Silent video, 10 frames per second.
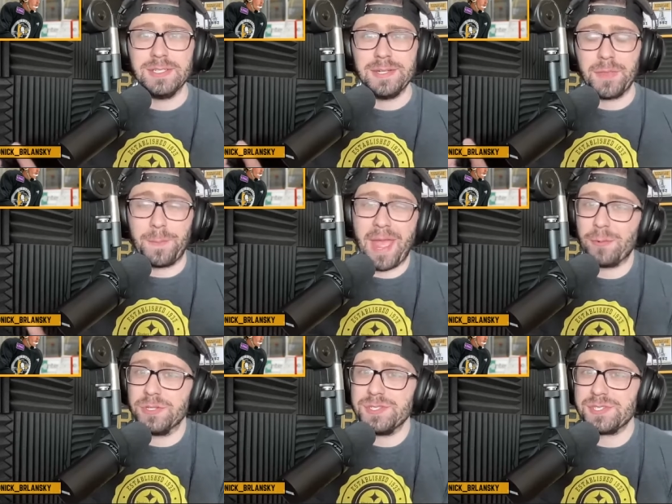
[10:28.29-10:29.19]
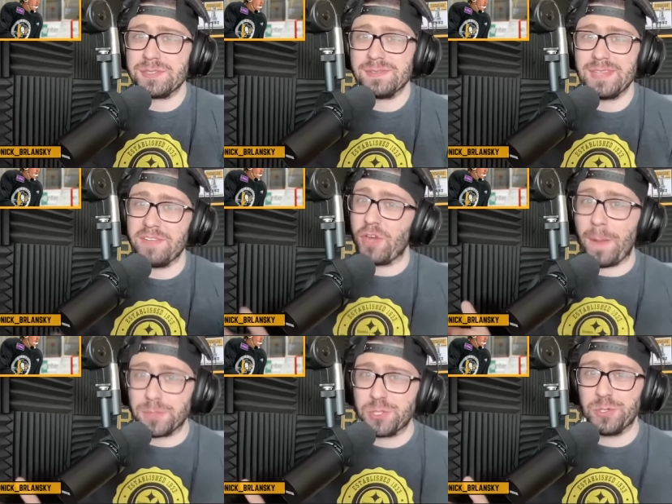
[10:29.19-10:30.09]
the Penguins, they have an
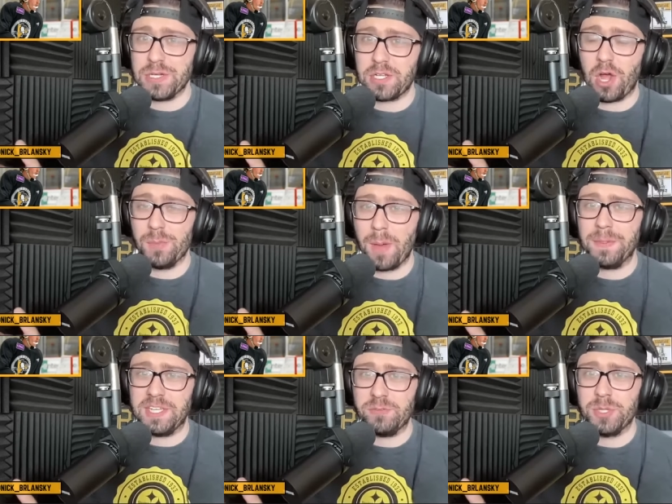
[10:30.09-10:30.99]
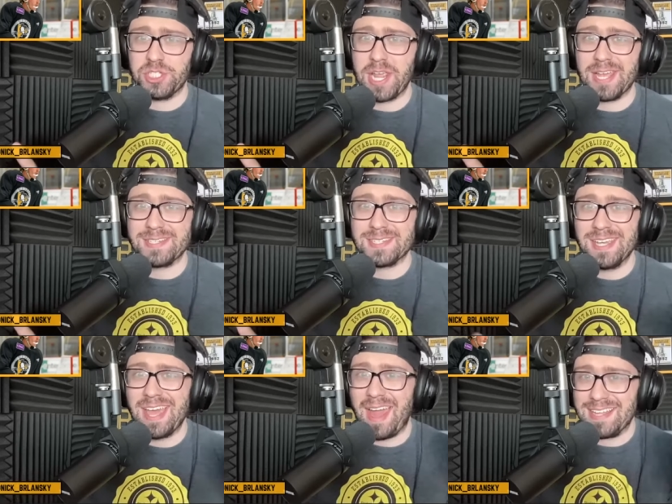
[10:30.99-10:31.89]
opportunity to call him up and give him a chance,
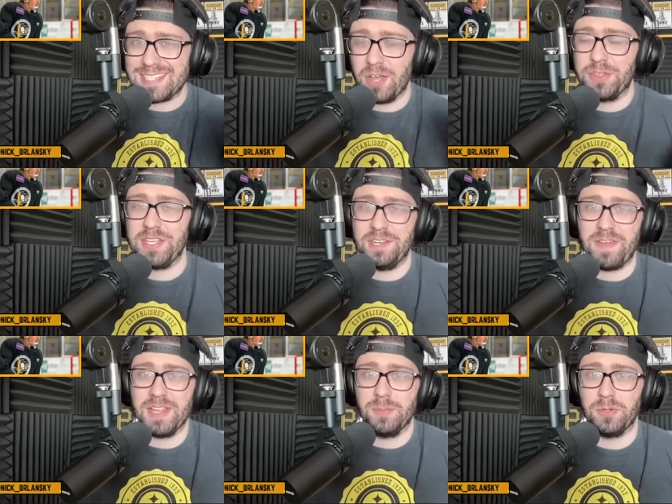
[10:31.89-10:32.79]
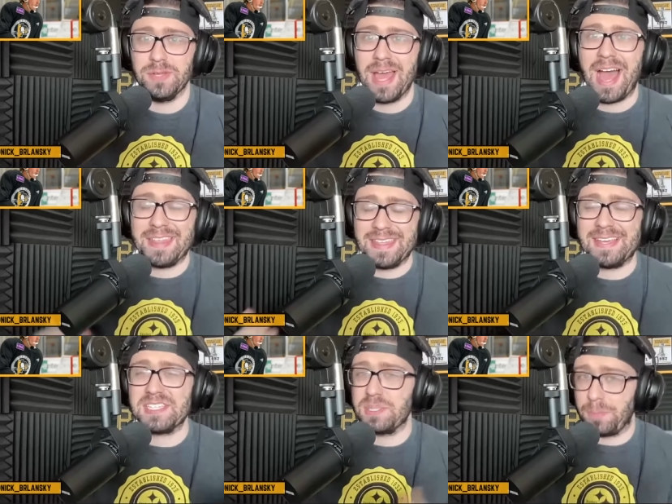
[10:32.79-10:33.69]
and he's healthy and available. I think
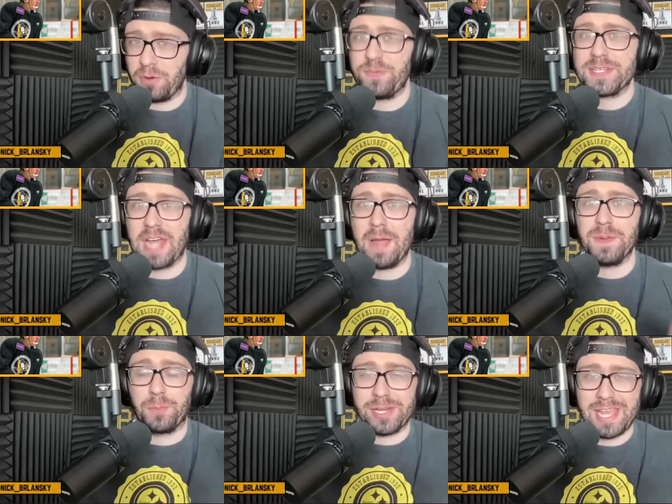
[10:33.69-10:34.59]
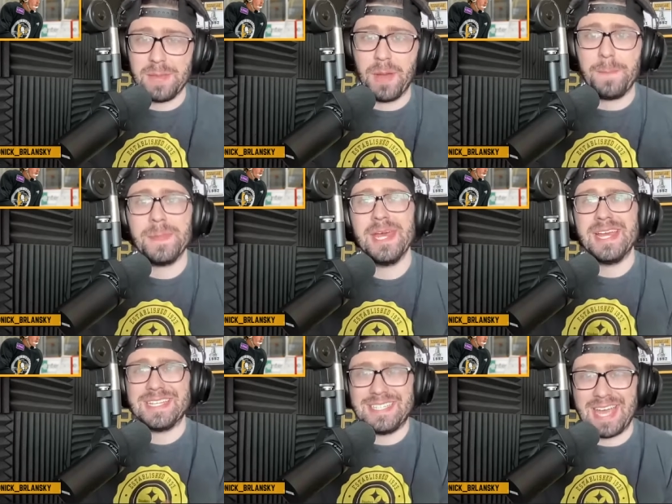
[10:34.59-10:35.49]
it's the perfect time to bring him up,
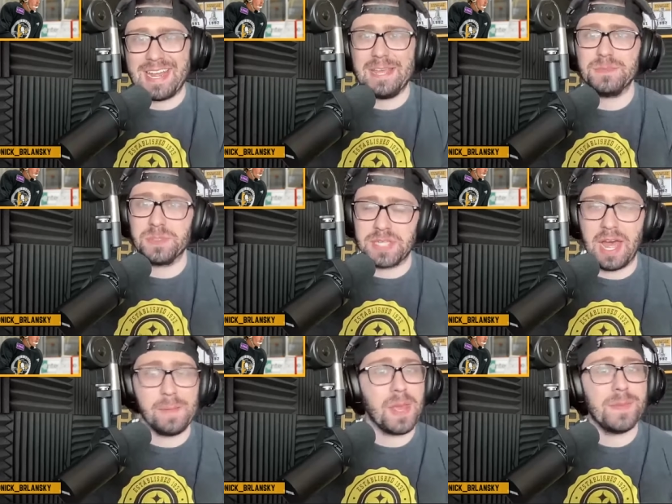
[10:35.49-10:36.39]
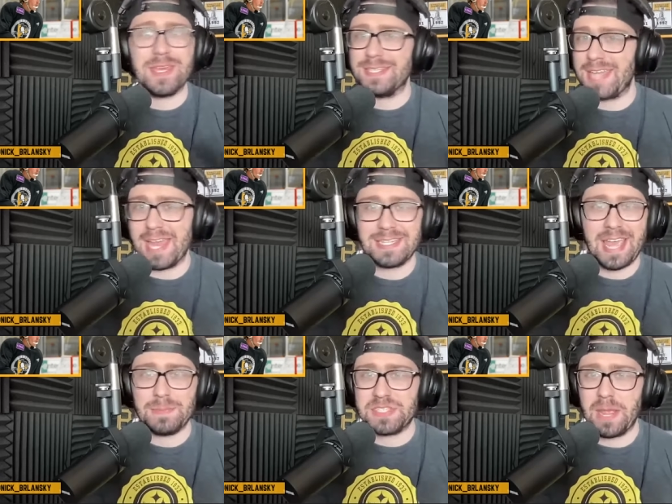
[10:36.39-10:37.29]
get him some time, maybe a 10
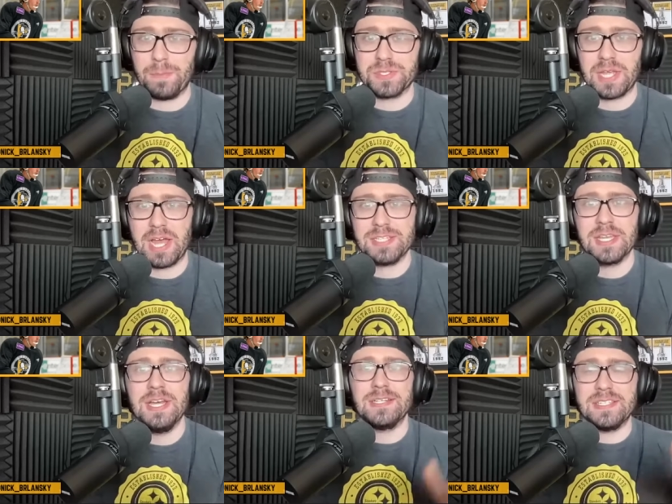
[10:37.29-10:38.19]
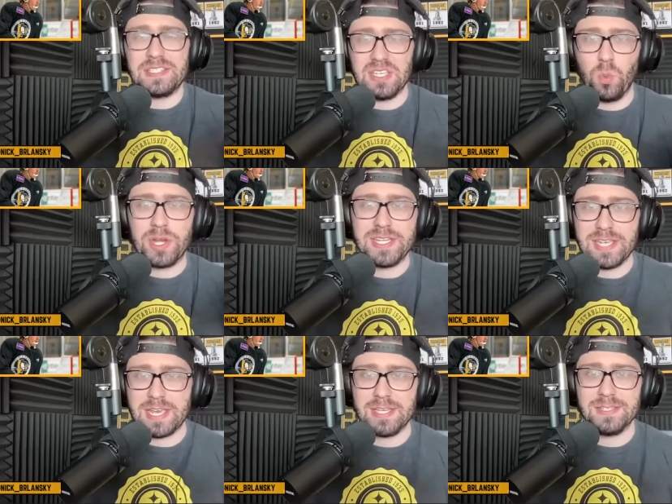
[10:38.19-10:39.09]
game sample size to see what
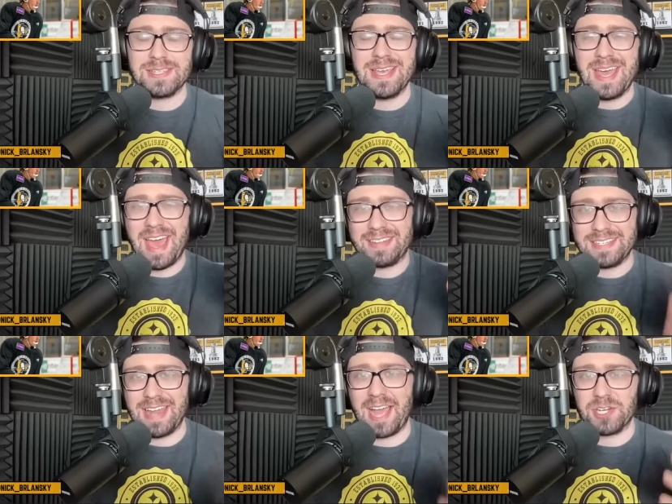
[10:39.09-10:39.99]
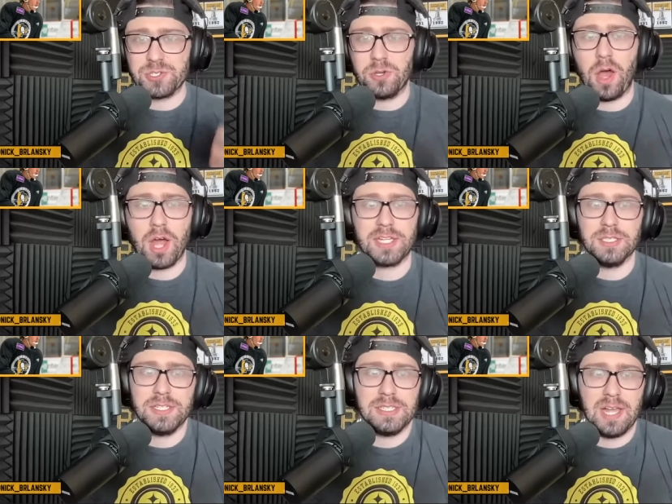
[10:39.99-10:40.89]
he is at the National Hockey
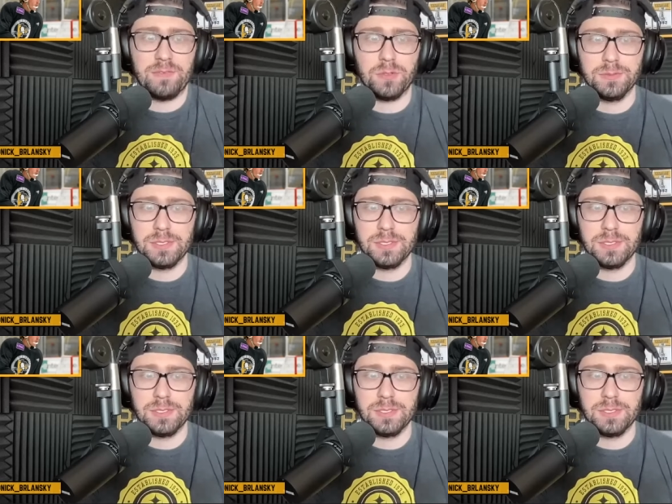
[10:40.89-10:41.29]
League level.